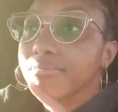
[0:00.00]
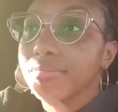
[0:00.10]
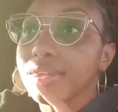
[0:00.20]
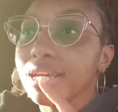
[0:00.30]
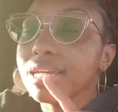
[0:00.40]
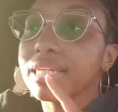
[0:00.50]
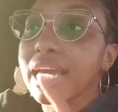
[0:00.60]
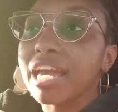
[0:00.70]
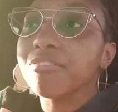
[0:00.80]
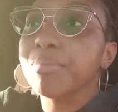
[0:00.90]
gave me a
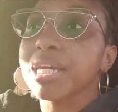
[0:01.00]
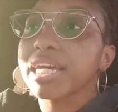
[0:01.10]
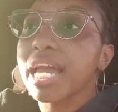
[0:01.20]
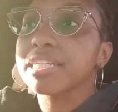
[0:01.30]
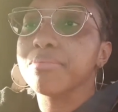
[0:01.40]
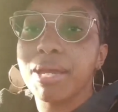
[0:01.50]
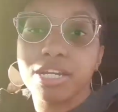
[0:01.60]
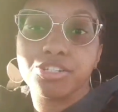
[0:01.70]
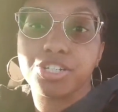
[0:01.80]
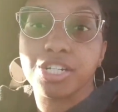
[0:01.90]
case manager
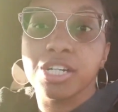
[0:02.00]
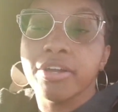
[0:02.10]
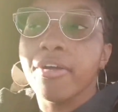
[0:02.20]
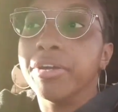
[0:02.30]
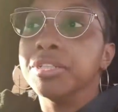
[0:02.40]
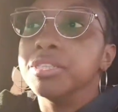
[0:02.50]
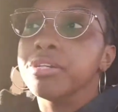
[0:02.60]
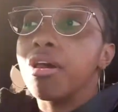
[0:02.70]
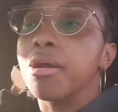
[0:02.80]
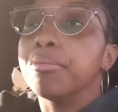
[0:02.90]

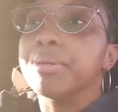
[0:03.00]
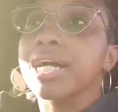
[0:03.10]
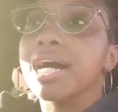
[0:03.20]
because I